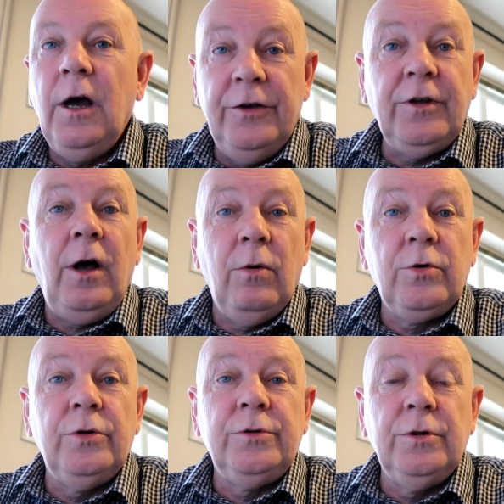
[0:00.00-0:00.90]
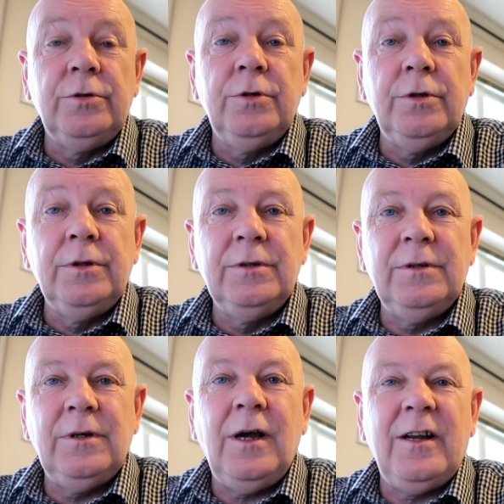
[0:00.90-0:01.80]
He's like, oh, good, good, good.
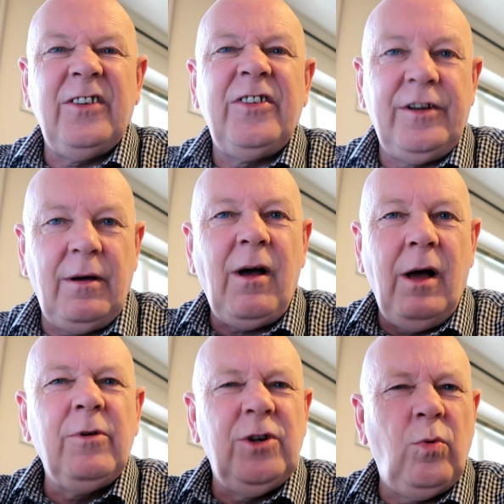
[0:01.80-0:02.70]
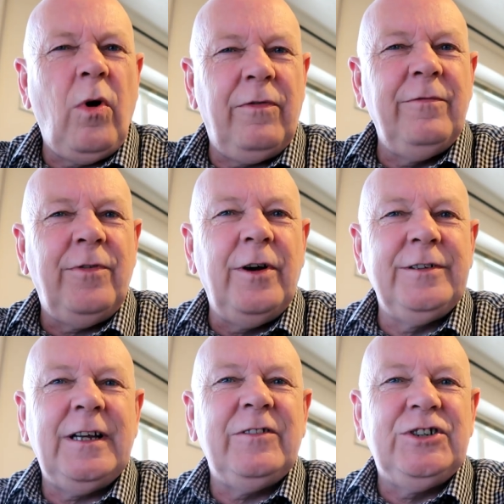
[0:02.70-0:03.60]
And I said, I'm going to go off and find
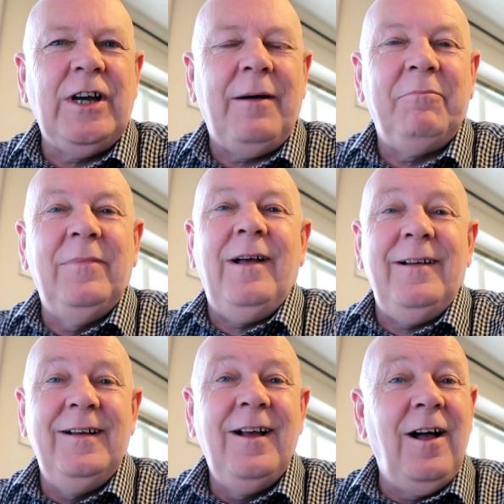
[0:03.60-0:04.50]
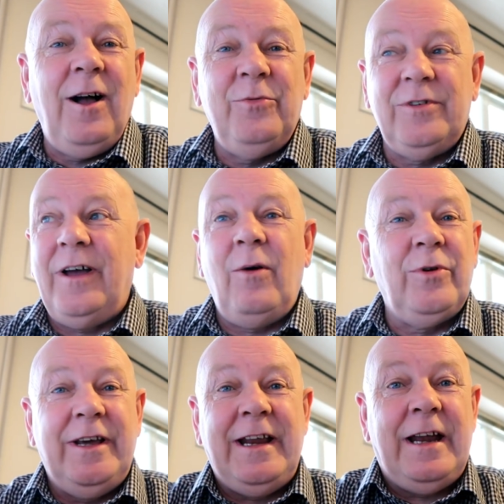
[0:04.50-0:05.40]
and have a chat. I was like, I
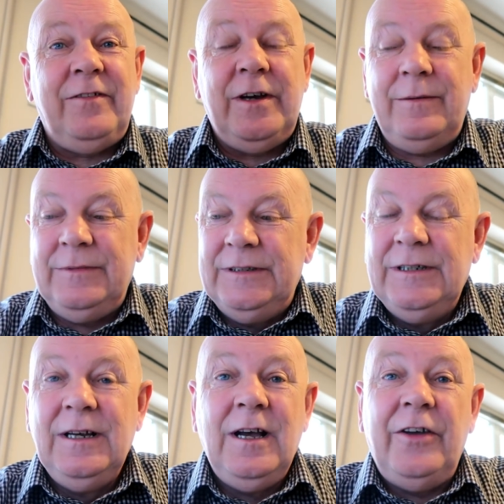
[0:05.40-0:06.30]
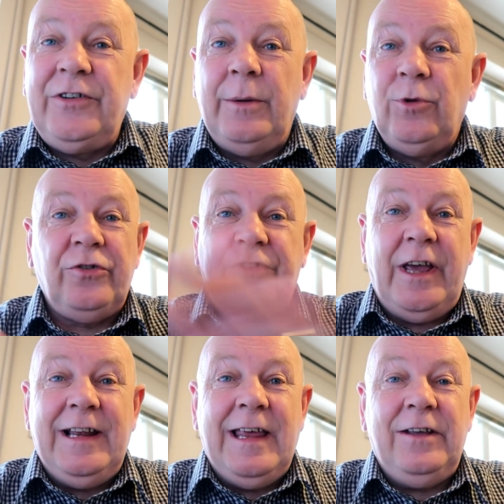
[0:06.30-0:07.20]
want to get out of here. I said, I'm not
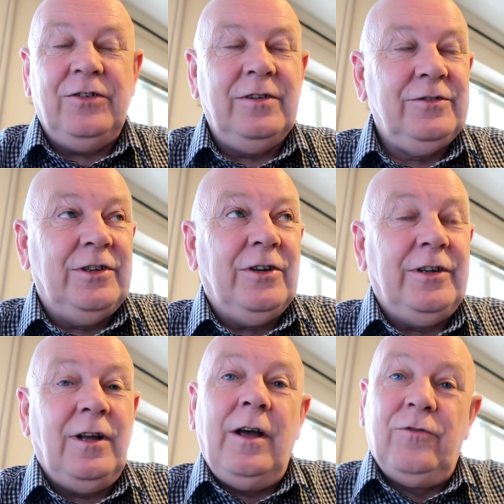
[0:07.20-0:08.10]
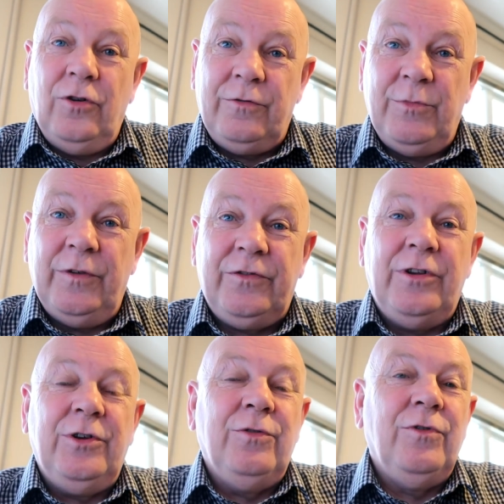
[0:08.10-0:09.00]
staying late tonight. I've got to move to
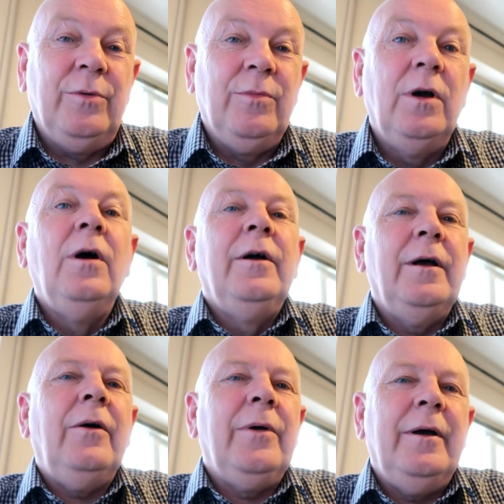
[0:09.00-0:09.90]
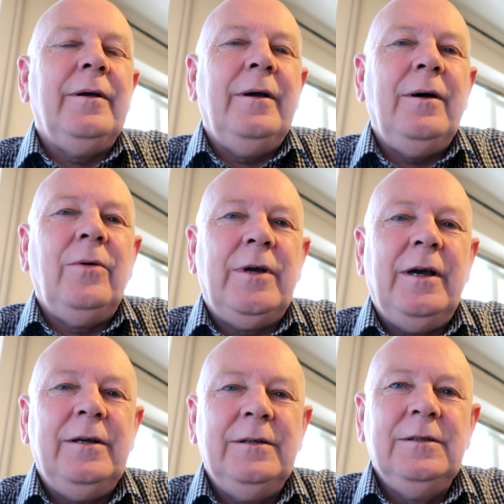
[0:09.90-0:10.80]
the new room. Oh, yeah, yeah,
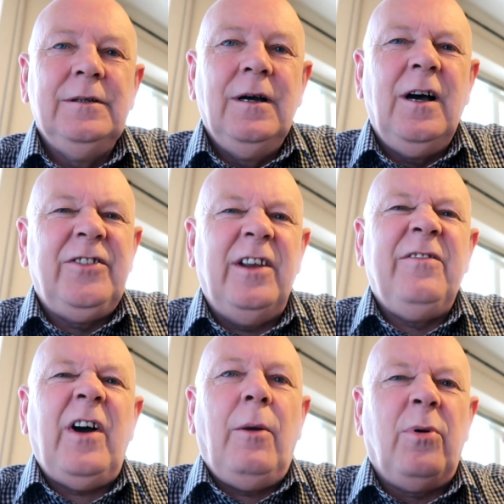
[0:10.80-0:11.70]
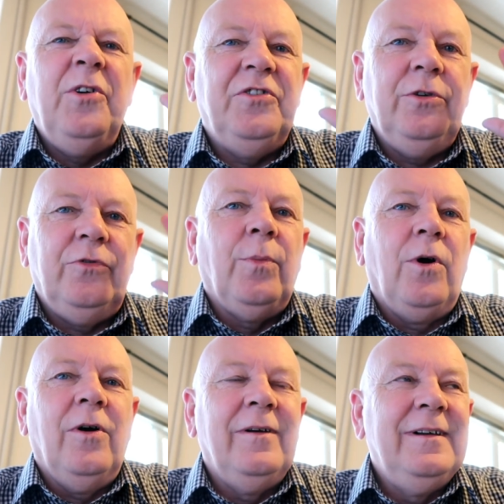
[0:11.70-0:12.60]
okay. I said, in fact, I'll probably see you
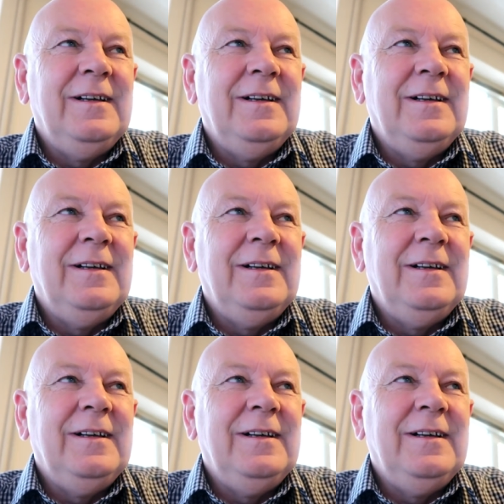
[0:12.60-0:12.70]
tomorrow.